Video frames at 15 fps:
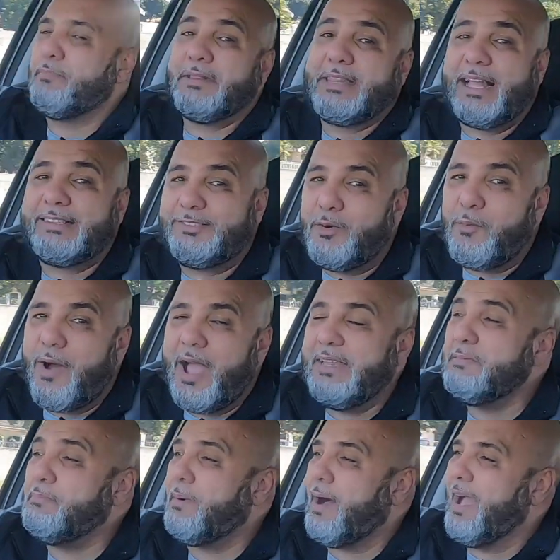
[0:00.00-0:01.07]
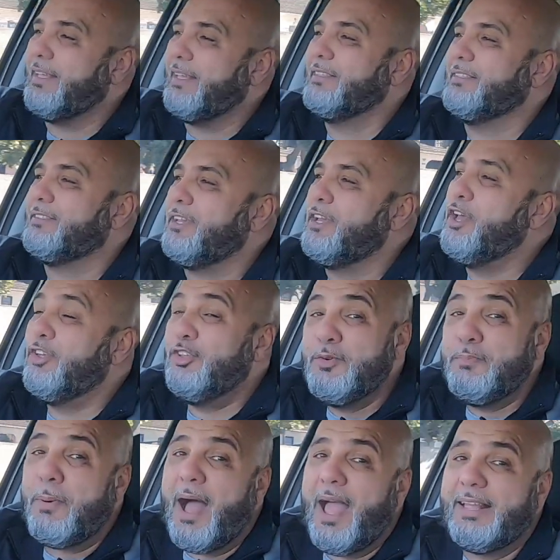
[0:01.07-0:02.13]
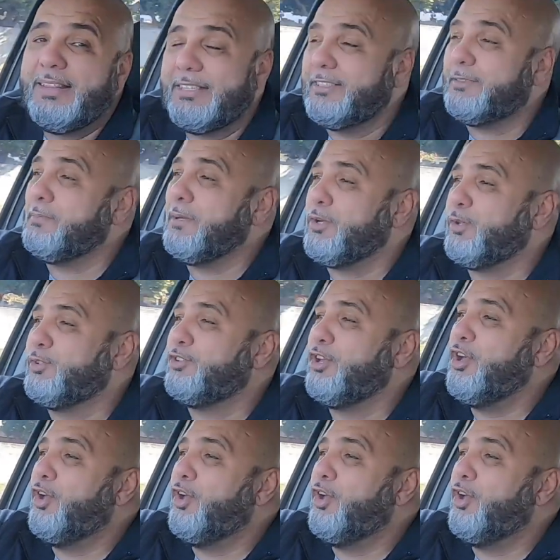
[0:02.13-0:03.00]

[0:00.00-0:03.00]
but that's not why you're buying this. You're buying this because